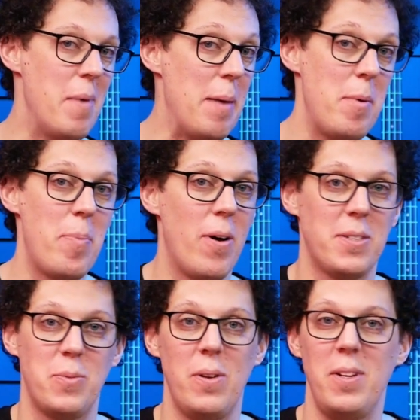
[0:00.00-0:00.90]
Maybe
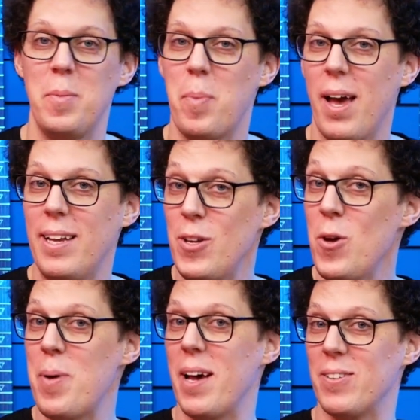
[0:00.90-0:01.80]
Boss want you to buy
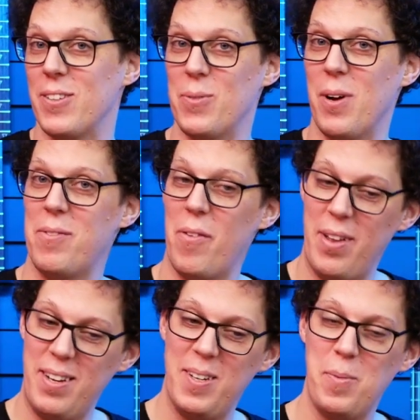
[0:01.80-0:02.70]
2 pedals, one for
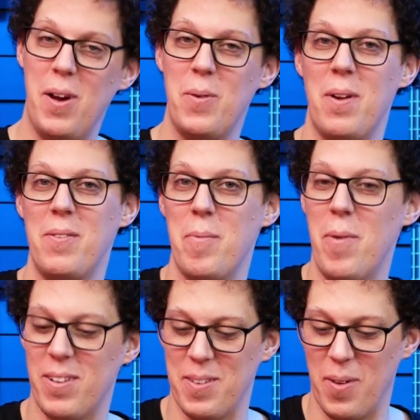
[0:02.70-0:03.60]
vintage mode, one for
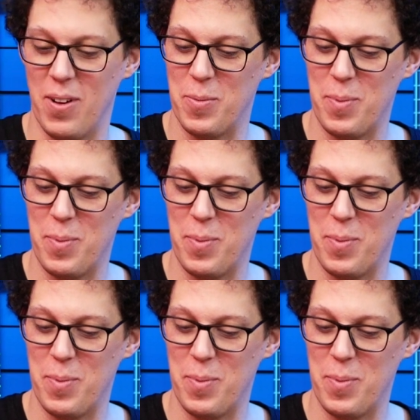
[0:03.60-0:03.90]
modern mode,